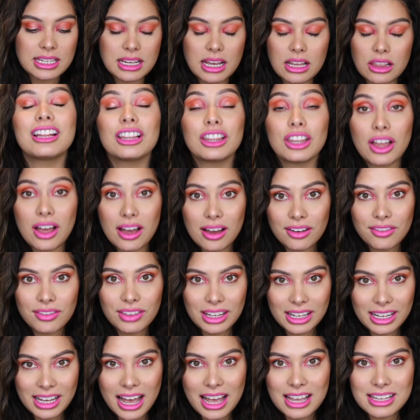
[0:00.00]
I love
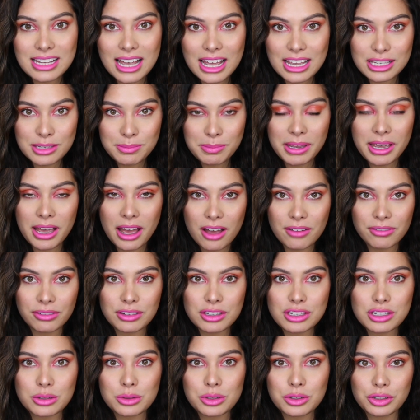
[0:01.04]
that it has SPF,
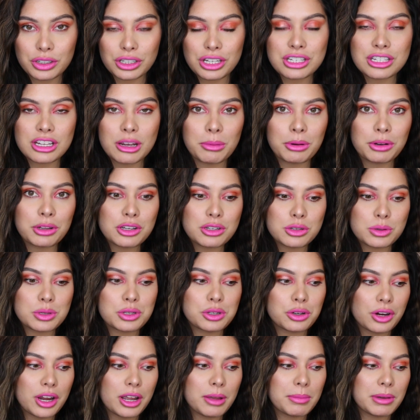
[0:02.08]
and so during the summer this was
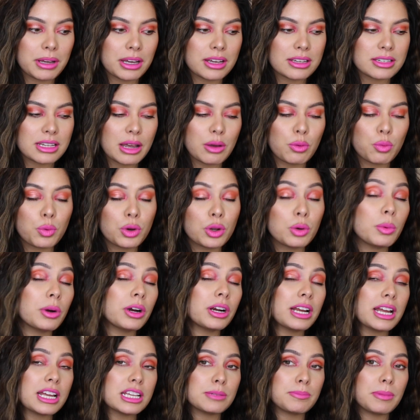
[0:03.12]
great because I would wear
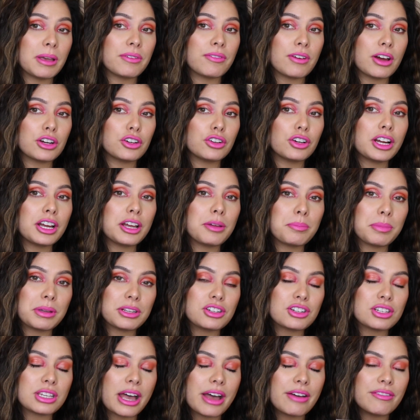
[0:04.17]
an SPF under it, but
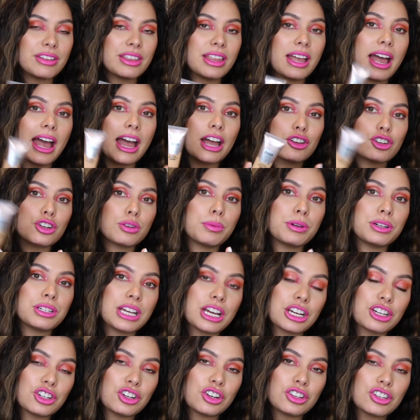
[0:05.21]
just having that extra
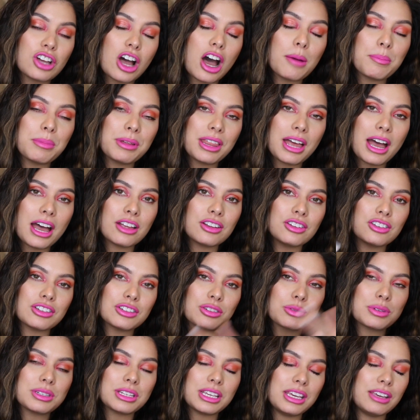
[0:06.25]
protection on top of that
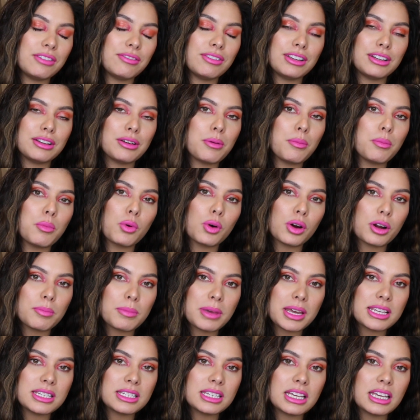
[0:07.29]
just was even more
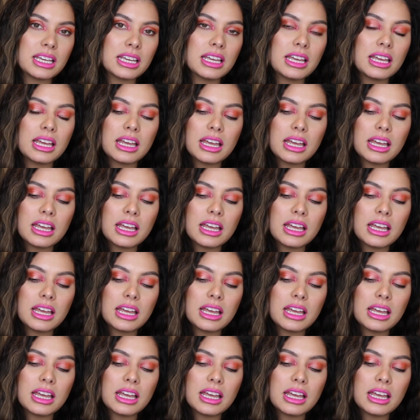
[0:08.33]
amazing.